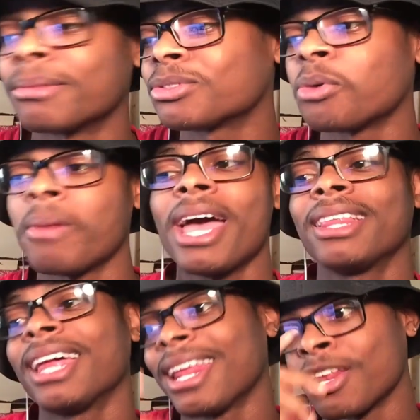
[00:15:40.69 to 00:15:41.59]
And I'm so
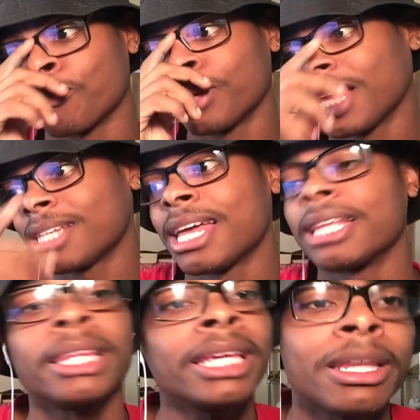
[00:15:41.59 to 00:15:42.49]
mad that I didn't realize
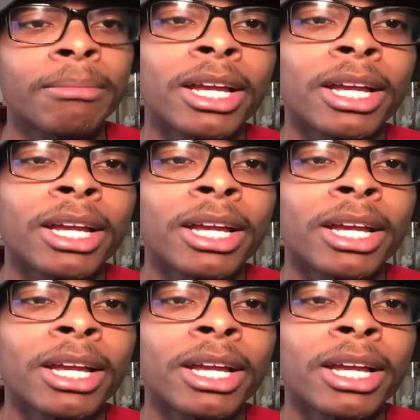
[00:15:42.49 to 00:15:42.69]
that lint